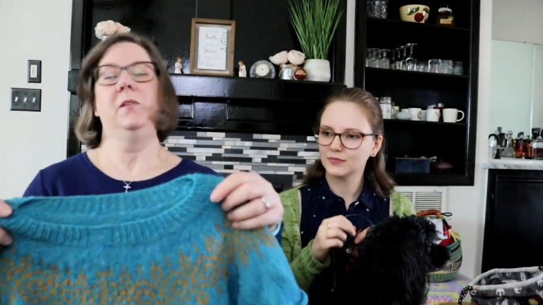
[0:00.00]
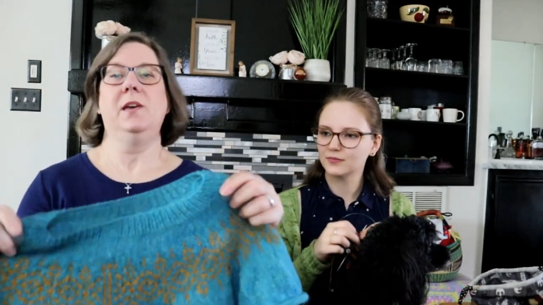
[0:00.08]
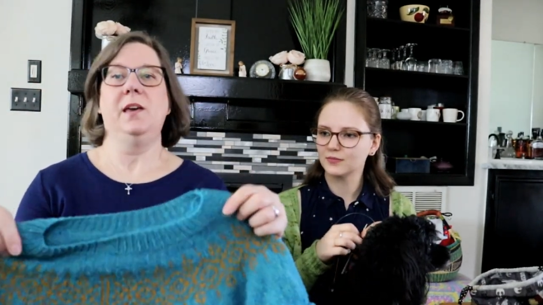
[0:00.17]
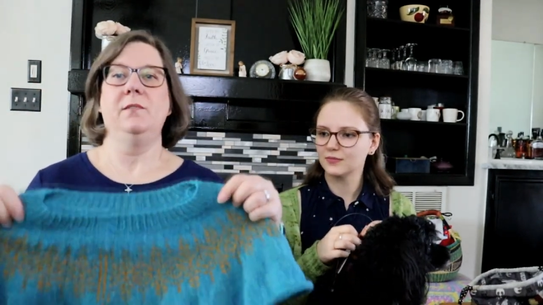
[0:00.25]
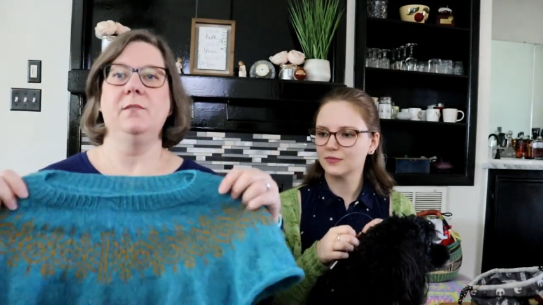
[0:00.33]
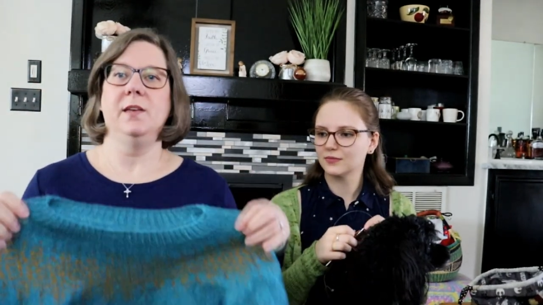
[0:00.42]

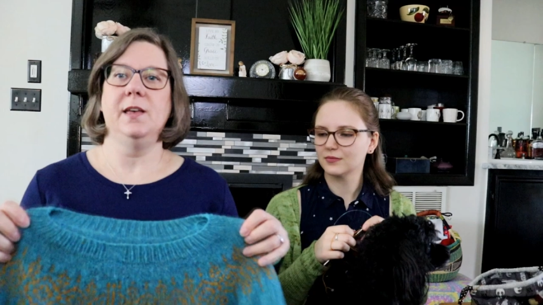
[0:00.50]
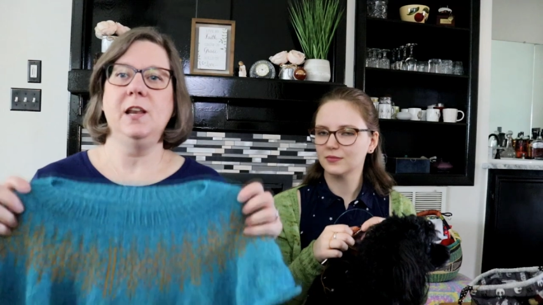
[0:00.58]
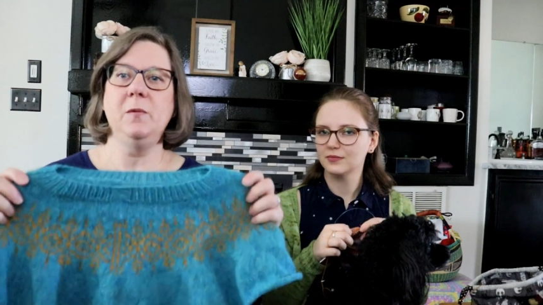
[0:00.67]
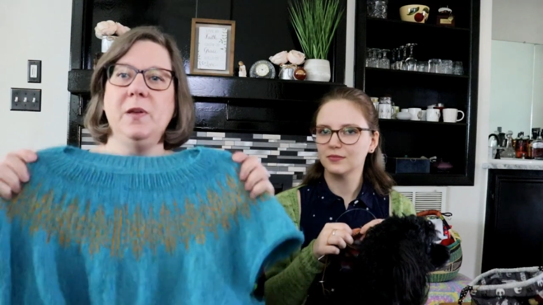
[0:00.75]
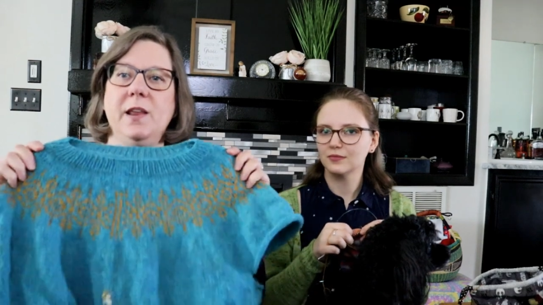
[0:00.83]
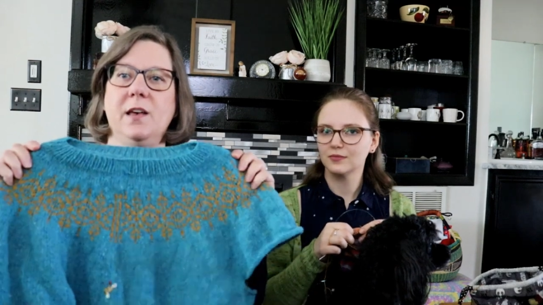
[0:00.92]
Speaker 1: okay,
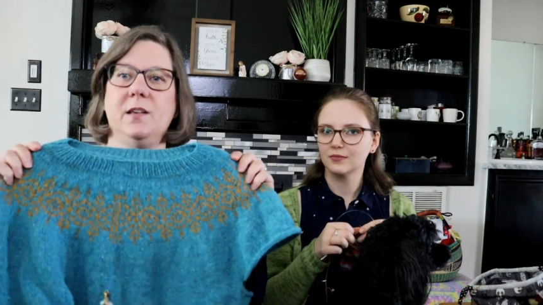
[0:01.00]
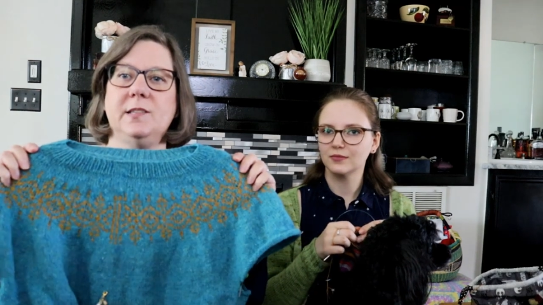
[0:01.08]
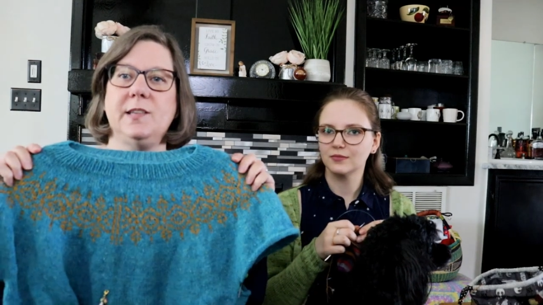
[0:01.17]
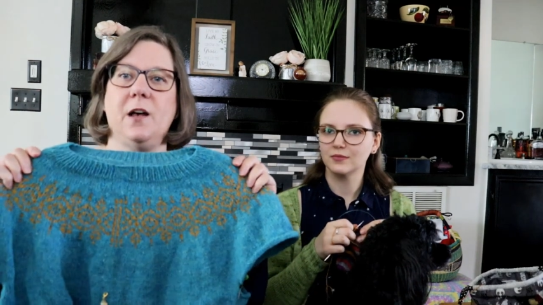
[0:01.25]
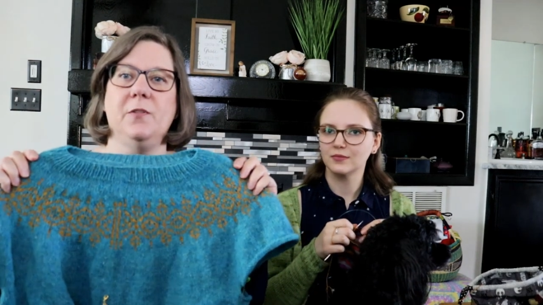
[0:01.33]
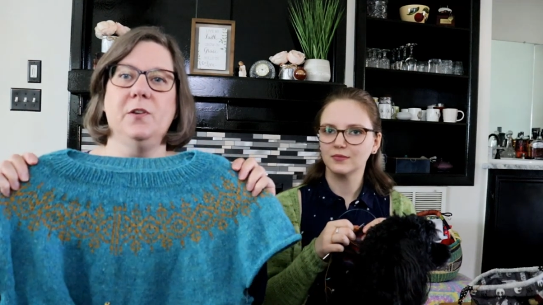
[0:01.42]
anybody
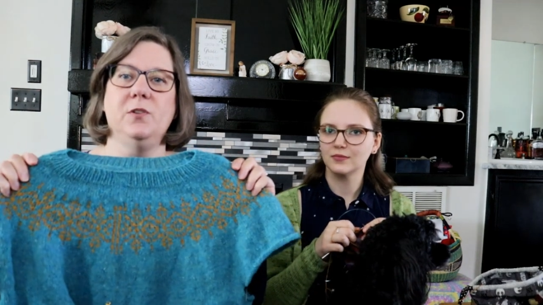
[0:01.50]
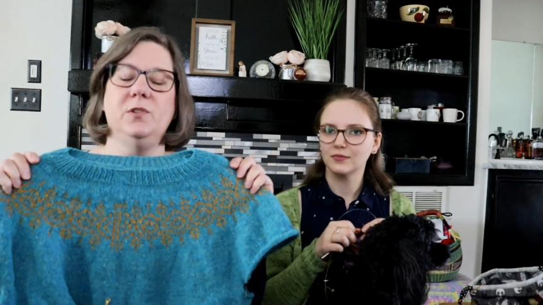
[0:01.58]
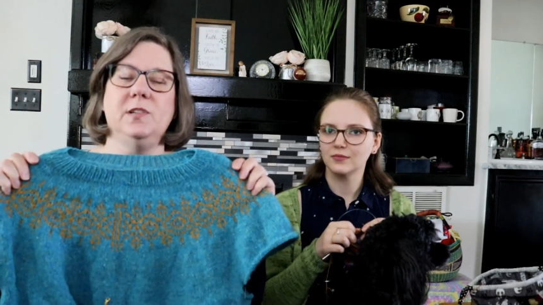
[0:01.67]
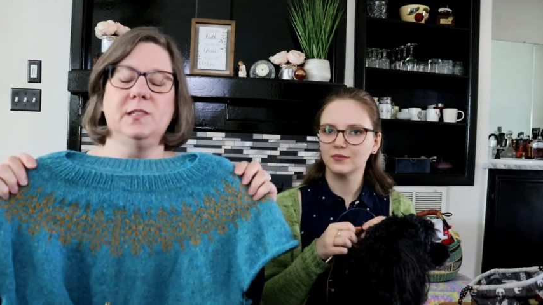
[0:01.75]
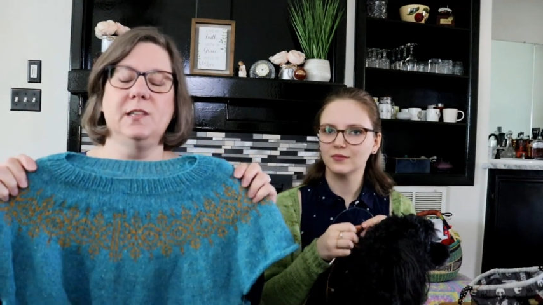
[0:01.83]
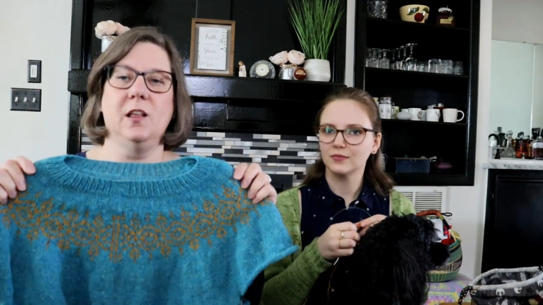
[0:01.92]
else out there who
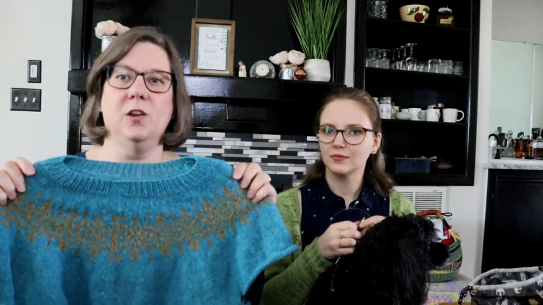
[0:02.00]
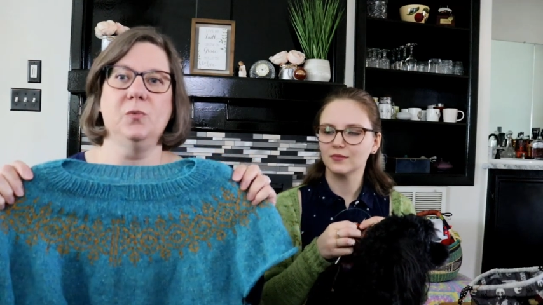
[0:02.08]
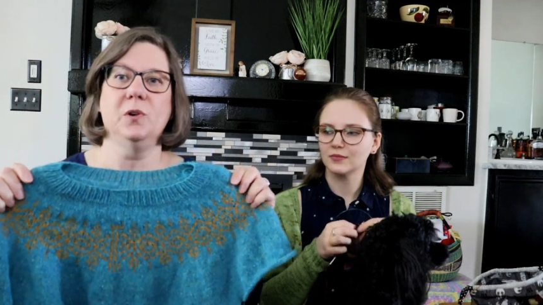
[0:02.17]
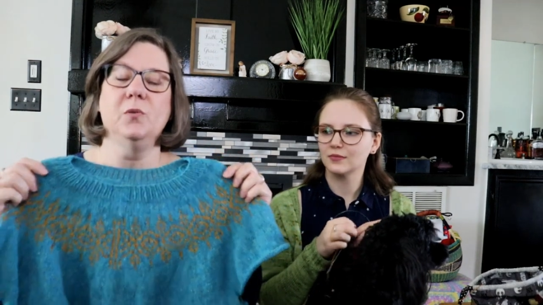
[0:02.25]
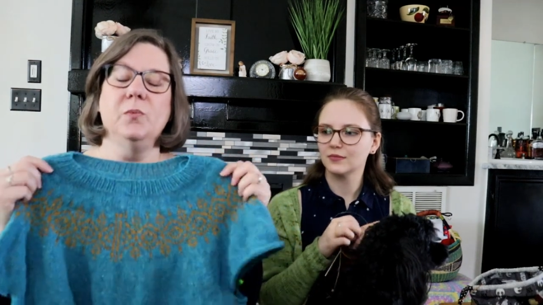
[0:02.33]
does color work,